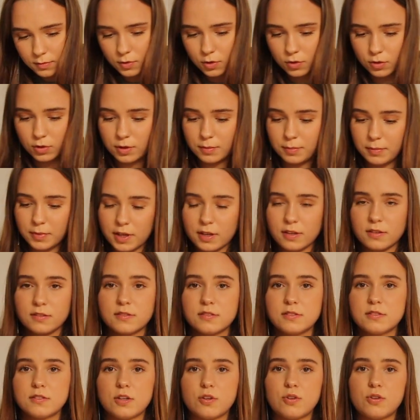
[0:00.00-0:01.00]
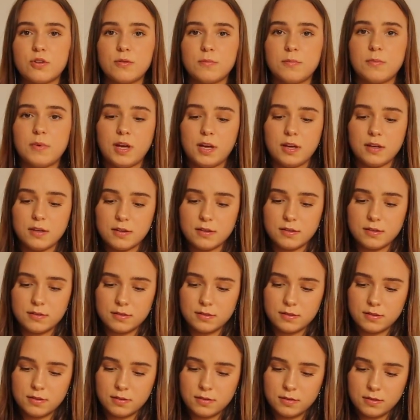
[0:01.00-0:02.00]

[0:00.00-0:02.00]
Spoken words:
God, I'm making such a mess.